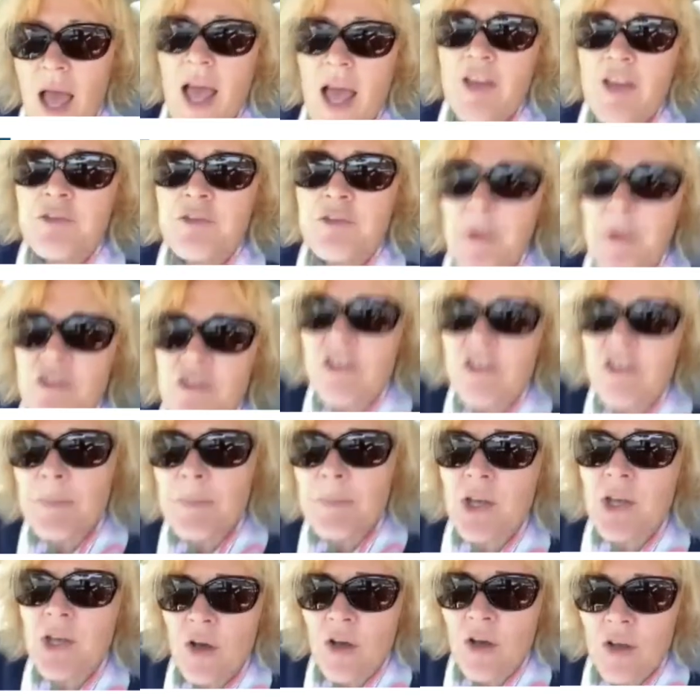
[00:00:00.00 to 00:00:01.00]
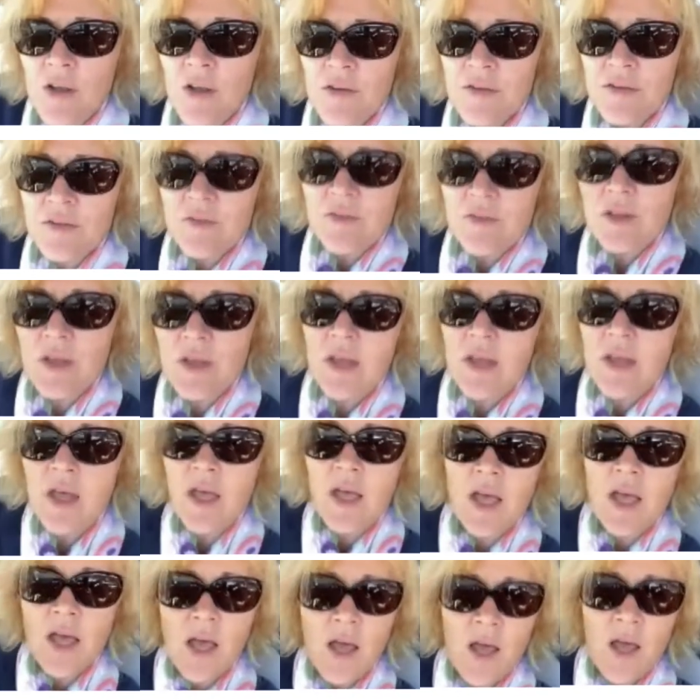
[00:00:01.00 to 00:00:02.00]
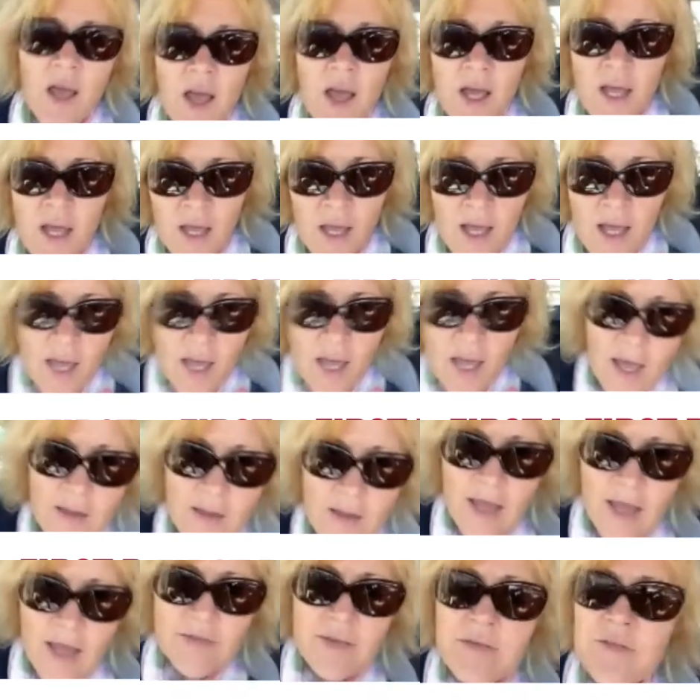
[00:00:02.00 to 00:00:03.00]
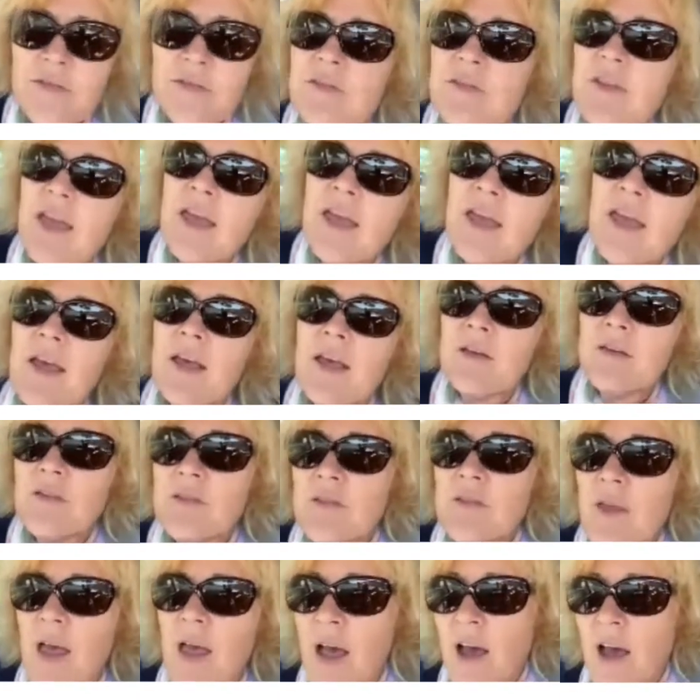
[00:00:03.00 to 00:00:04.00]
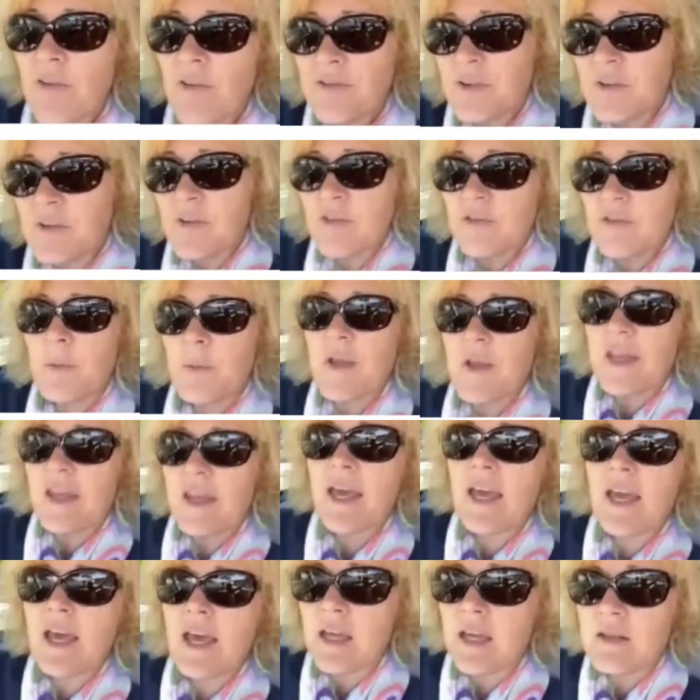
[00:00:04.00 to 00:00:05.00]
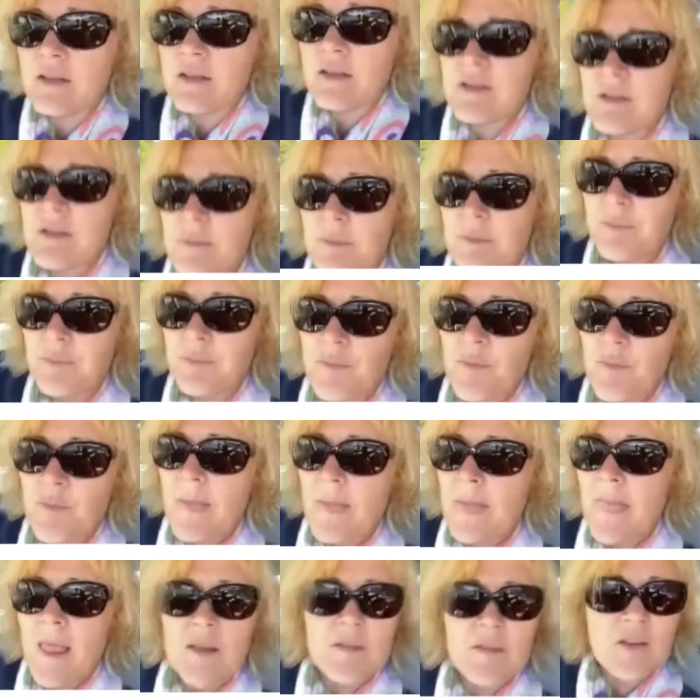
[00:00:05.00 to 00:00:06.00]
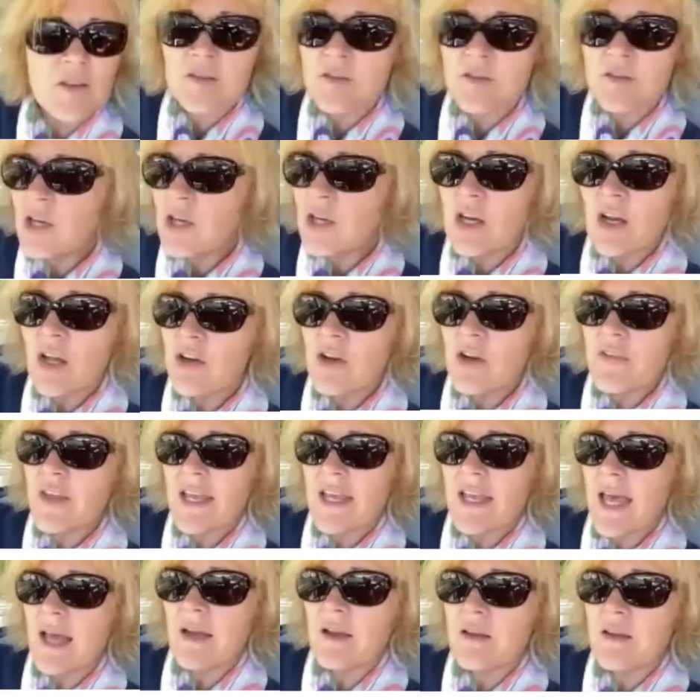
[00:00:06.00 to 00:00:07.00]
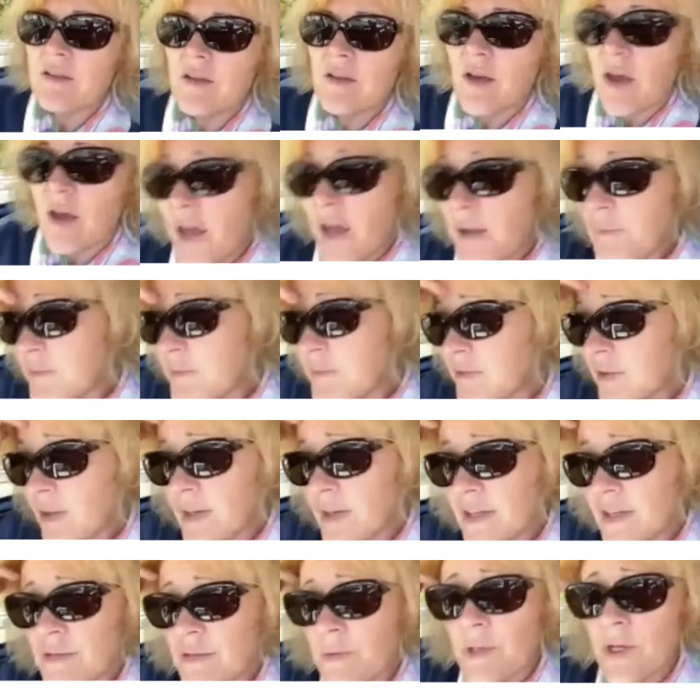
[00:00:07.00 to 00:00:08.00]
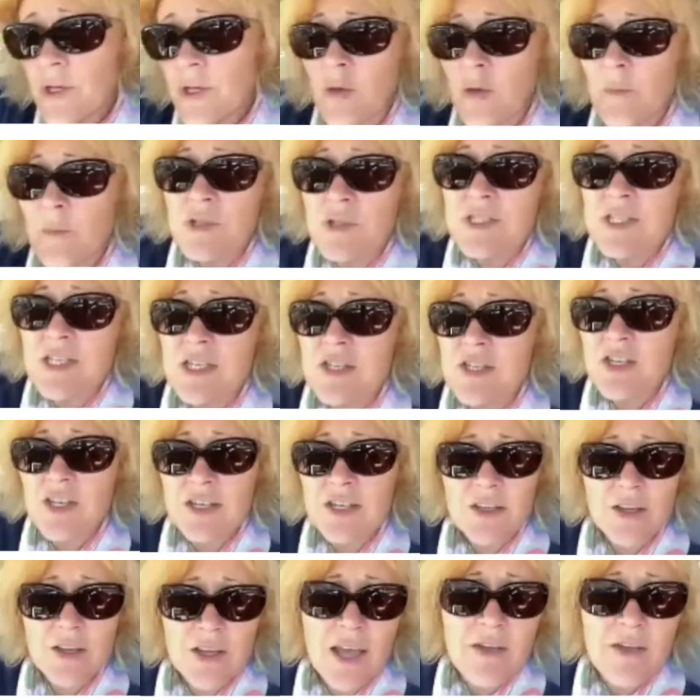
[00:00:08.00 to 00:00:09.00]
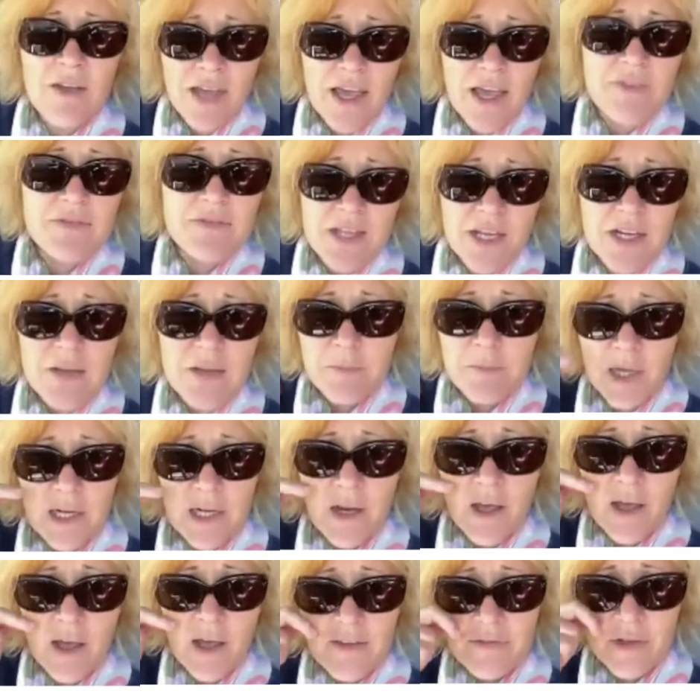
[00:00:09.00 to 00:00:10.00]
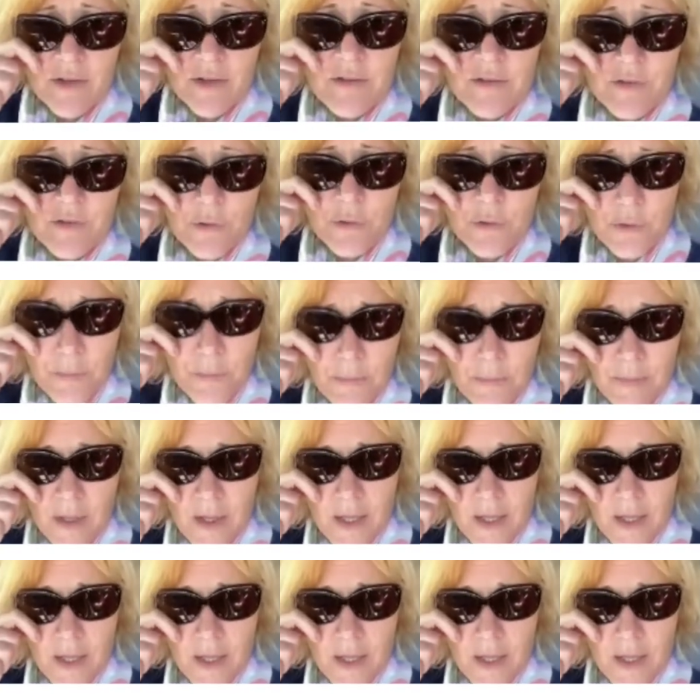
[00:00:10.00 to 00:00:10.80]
especially because as it stands, after this weekend, there's not a lot on the calendar. I'm certainly doing a lot more teaching than I ever have done in my life on Zoom.